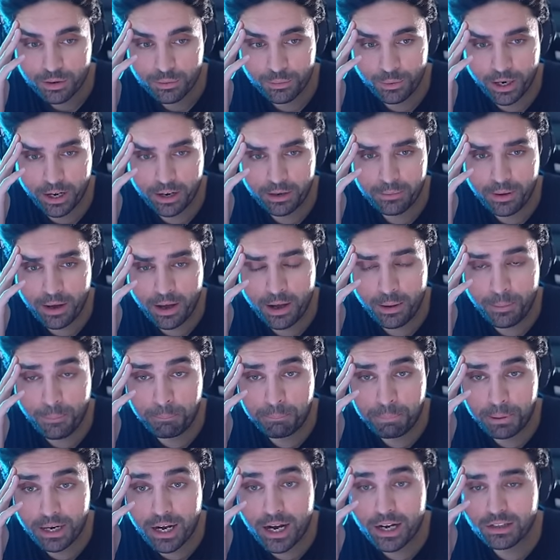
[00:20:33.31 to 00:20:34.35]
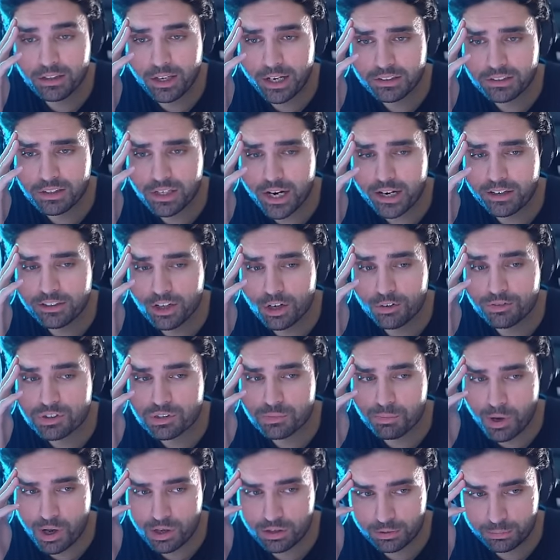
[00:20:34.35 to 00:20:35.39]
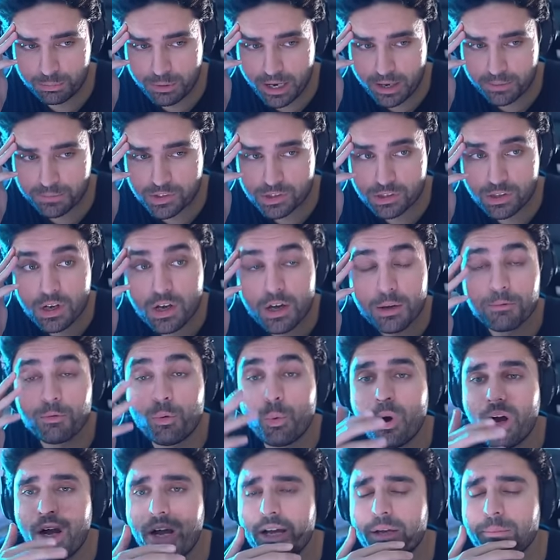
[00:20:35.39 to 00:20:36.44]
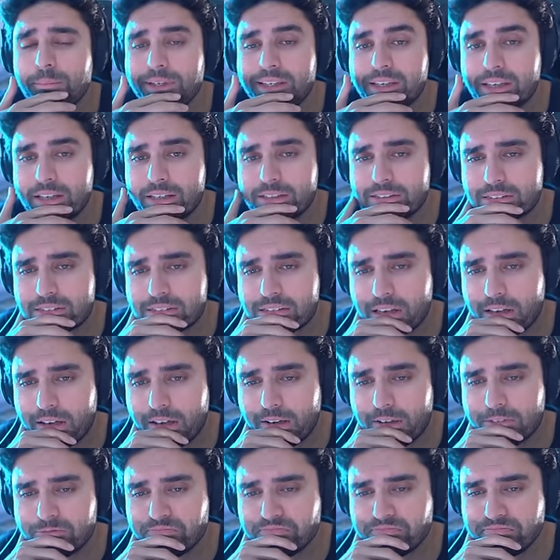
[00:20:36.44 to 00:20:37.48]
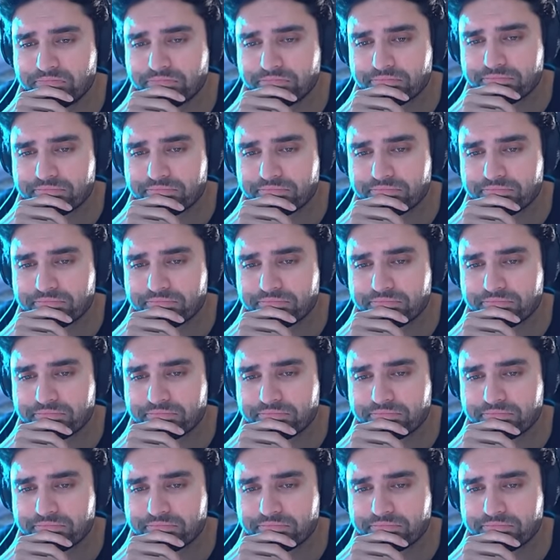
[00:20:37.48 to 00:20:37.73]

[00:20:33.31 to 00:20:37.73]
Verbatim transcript: Right? Uh, but I like the idea of smaller maps. Why? Because... Um,